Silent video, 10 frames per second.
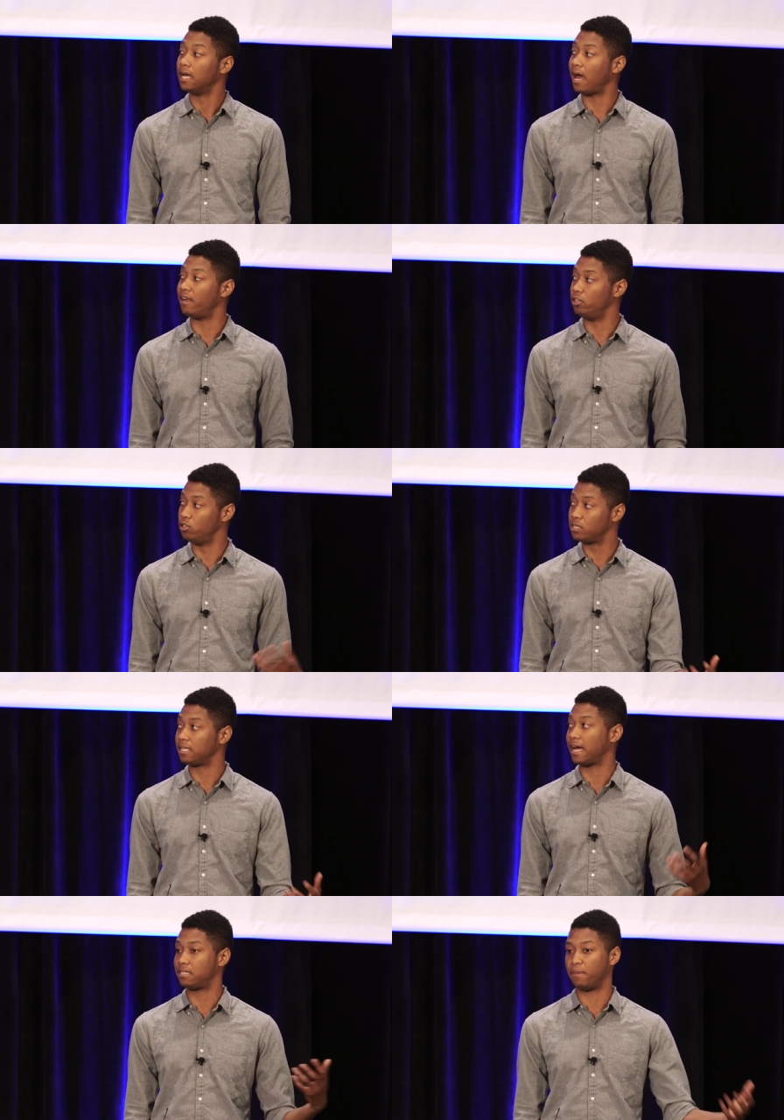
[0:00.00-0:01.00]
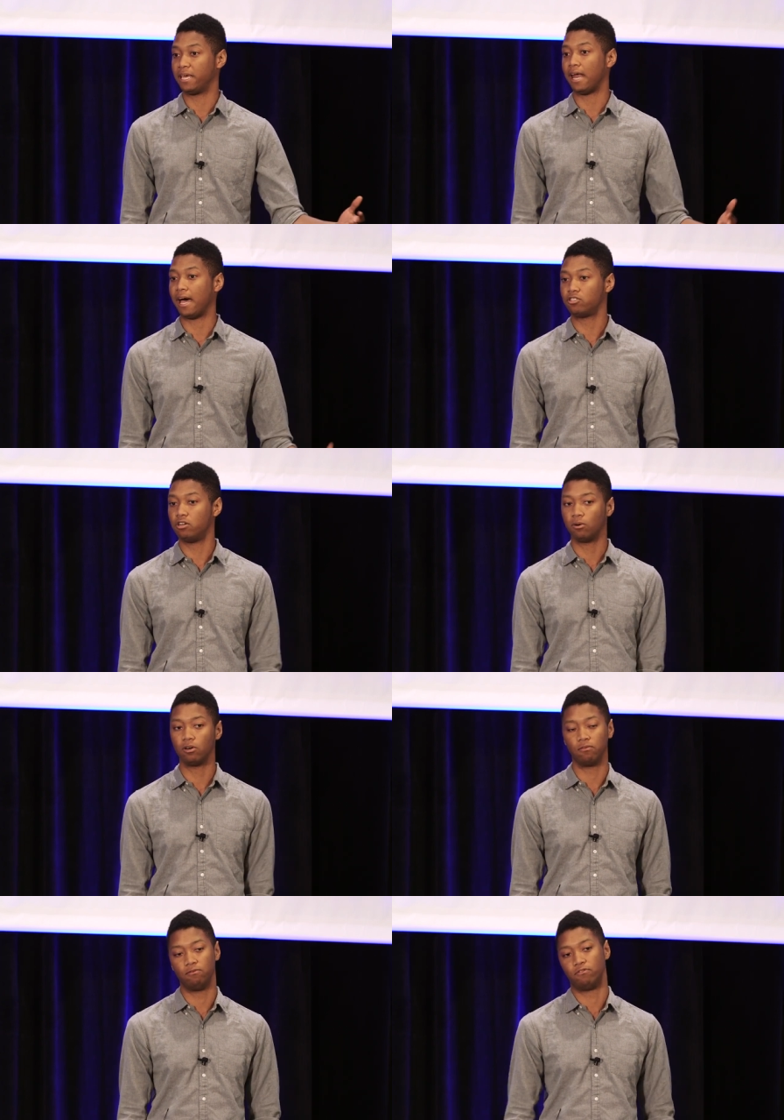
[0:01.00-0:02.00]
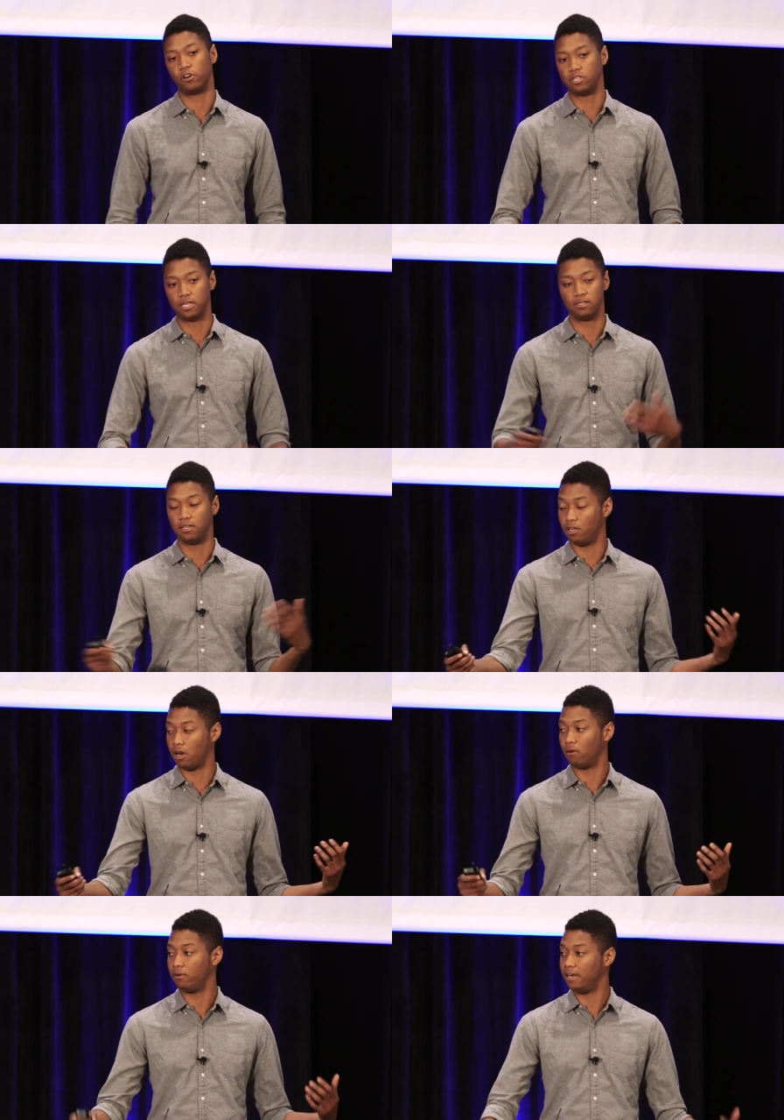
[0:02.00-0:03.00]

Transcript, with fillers: and using that to make it actionable versus you know,